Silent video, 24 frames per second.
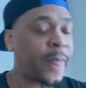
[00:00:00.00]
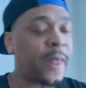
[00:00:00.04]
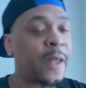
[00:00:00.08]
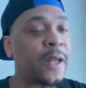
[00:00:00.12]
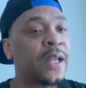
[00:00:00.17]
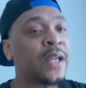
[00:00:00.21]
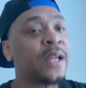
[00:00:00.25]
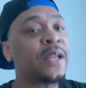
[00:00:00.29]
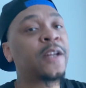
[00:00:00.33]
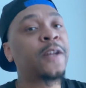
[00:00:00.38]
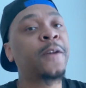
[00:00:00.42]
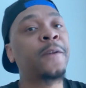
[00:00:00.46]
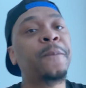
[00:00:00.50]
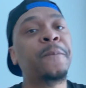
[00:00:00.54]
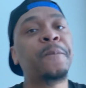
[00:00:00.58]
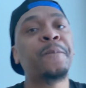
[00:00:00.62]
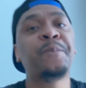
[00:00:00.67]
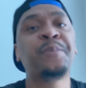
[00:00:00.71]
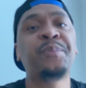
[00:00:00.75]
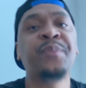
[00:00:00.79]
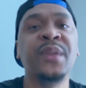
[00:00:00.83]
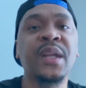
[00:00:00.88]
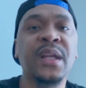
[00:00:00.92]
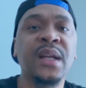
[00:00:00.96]
And
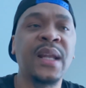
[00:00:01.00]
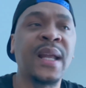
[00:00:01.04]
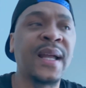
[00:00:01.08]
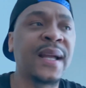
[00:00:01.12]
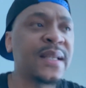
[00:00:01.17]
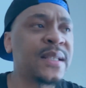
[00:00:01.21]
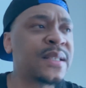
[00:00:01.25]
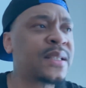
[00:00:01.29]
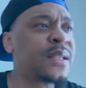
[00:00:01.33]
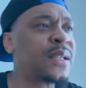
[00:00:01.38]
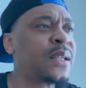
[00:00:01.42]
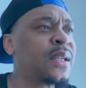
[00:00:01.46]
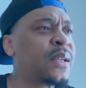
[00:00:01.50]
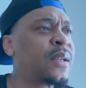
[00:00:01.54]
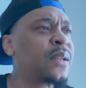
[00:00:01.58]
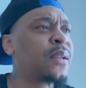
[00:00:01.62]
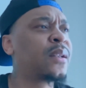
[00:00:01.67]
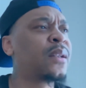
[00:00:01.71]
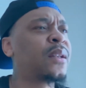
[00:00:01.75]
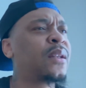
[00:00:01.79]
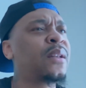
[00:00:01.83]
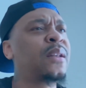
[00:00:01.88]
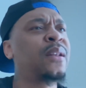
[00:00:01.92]
like I said,